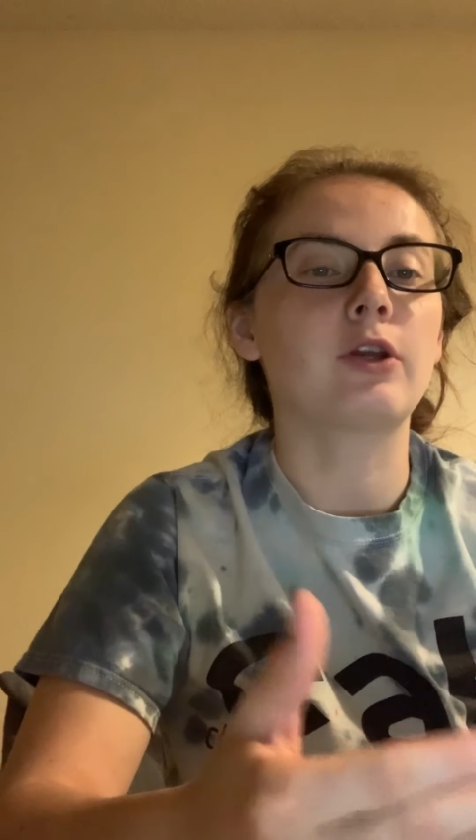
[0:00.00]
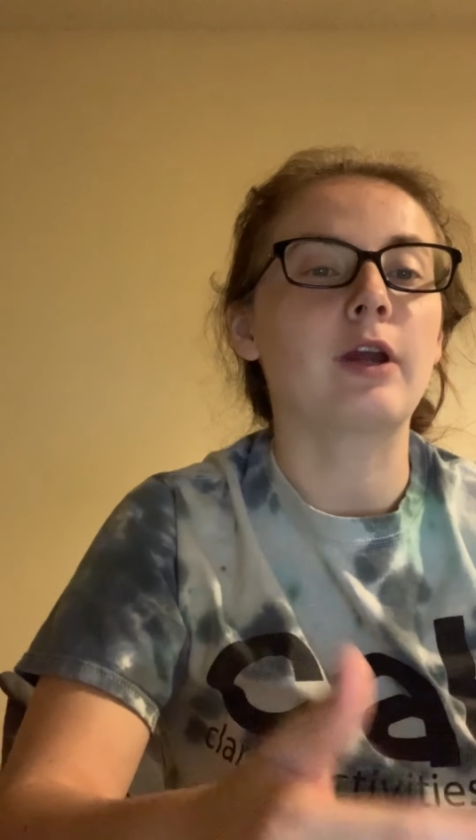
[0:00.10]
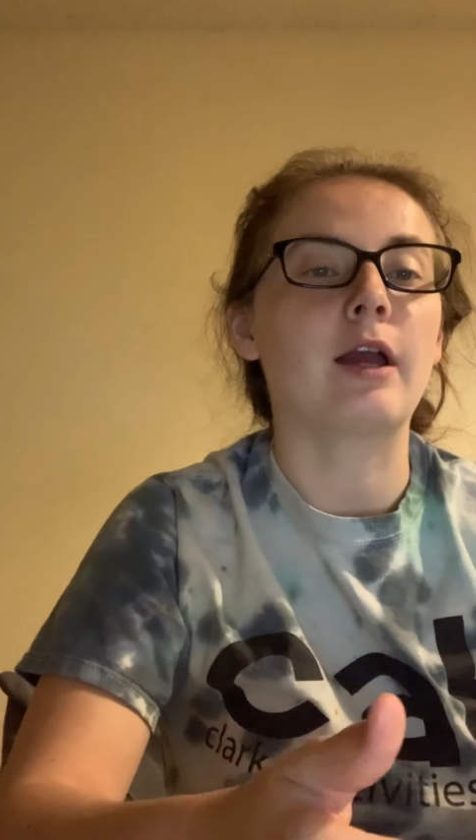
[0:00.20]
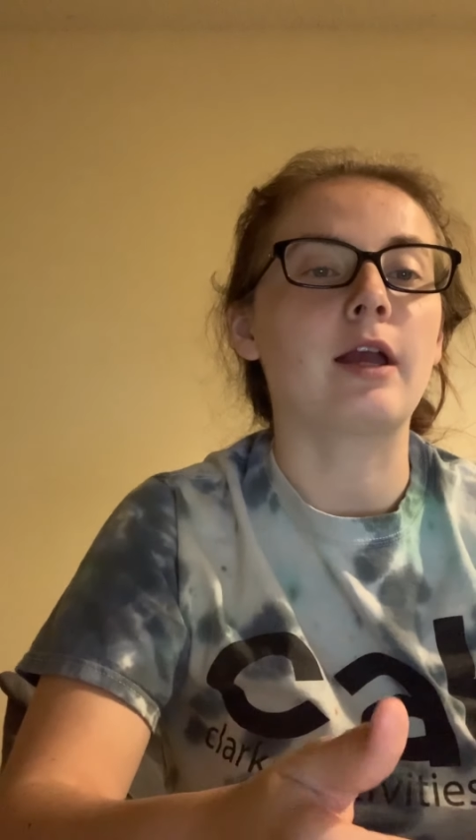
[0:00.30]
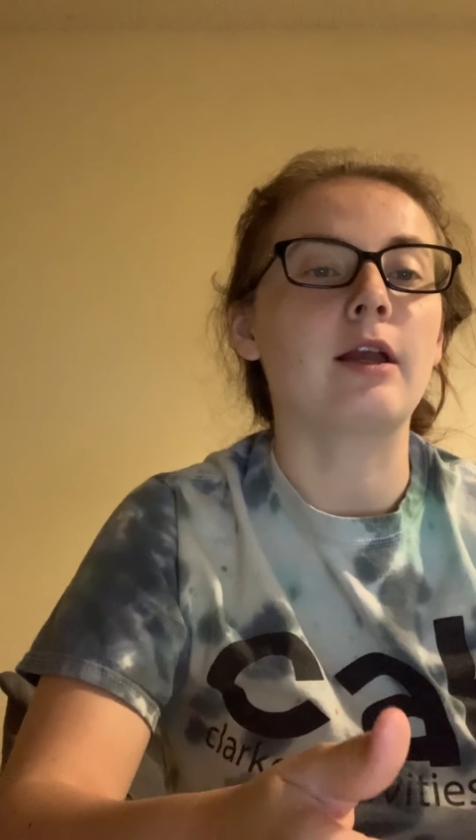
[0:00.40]

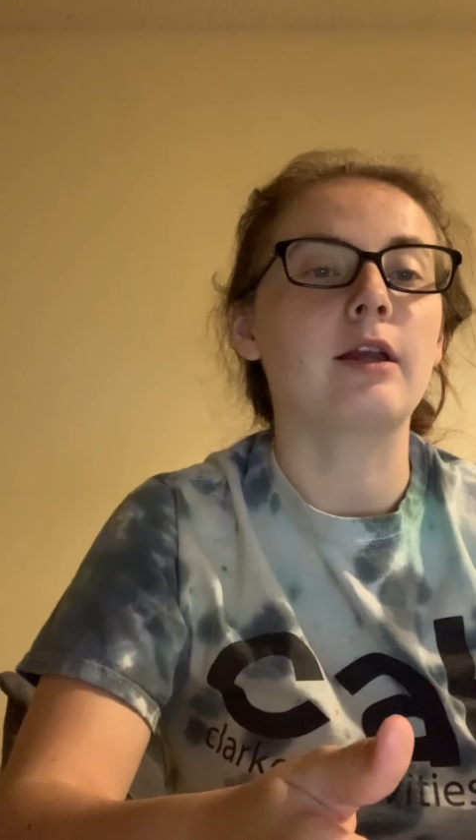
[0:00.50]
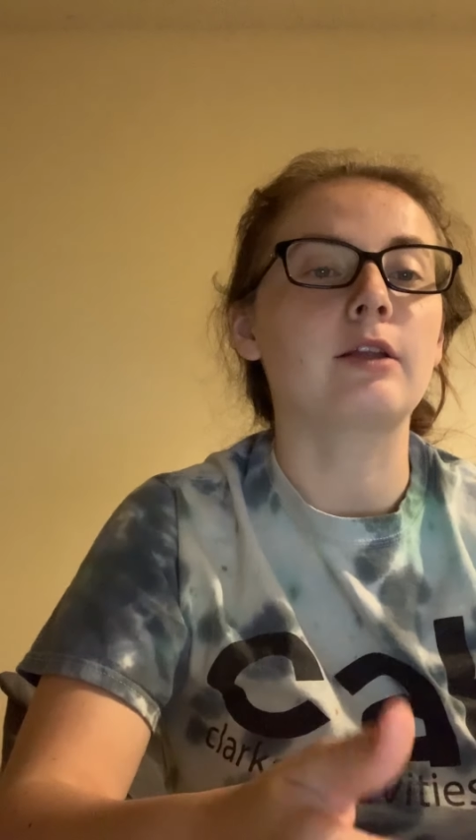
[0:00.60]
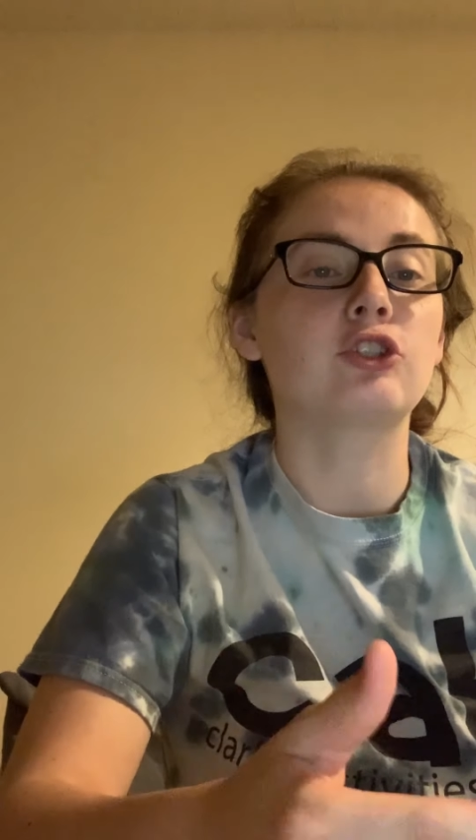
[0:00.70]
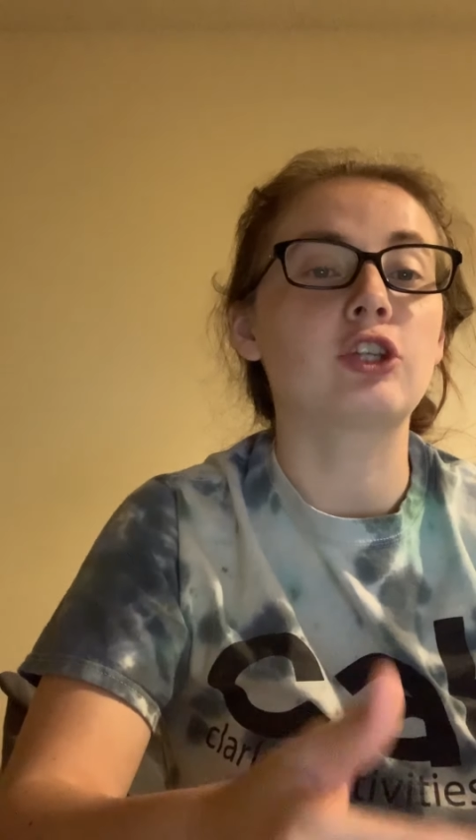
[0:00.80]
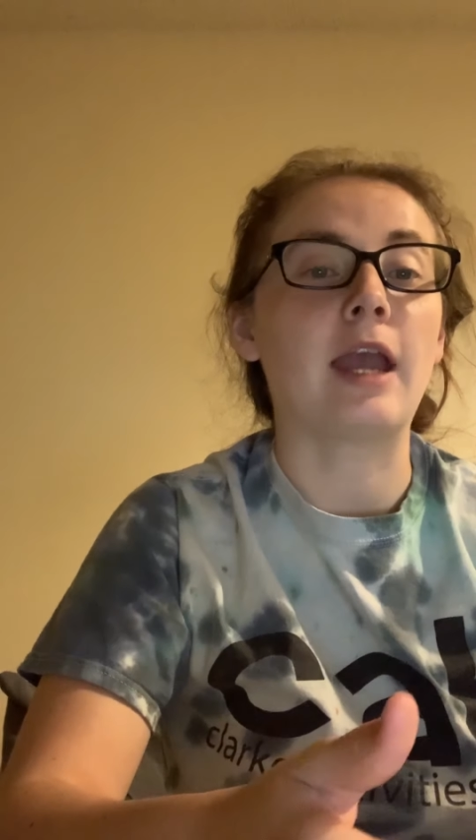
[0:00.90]

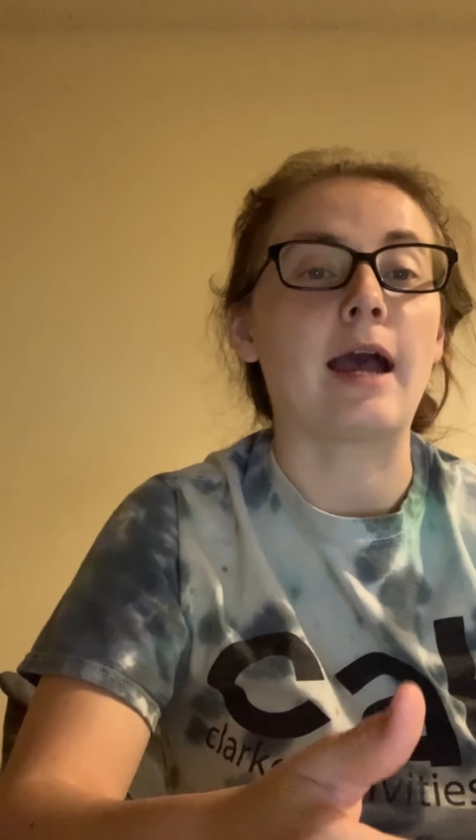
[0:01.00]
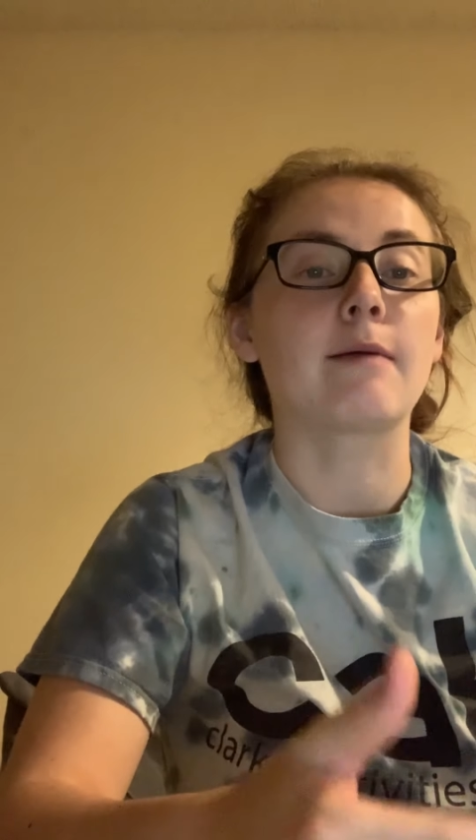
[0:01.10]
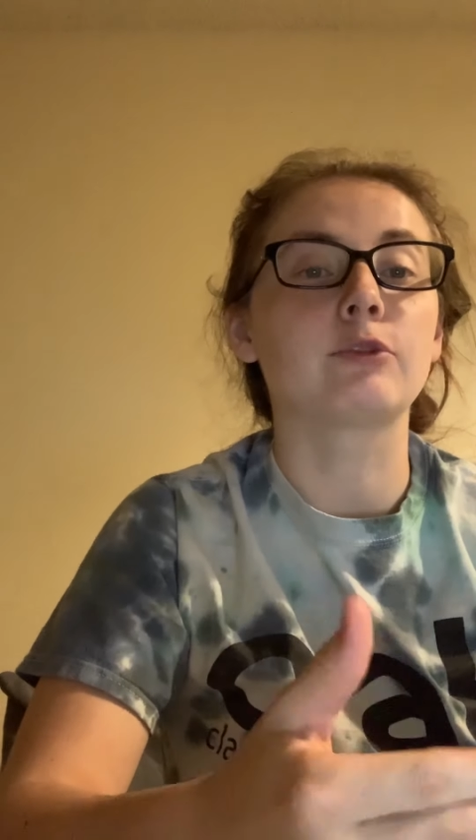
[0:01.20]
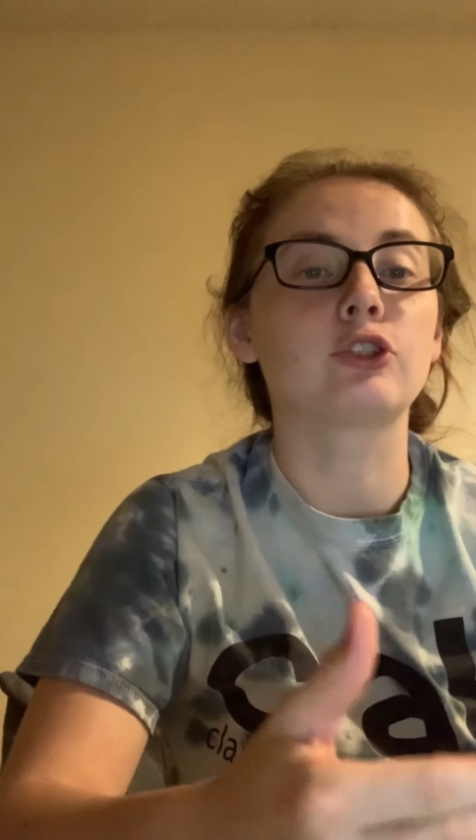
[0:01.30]
gap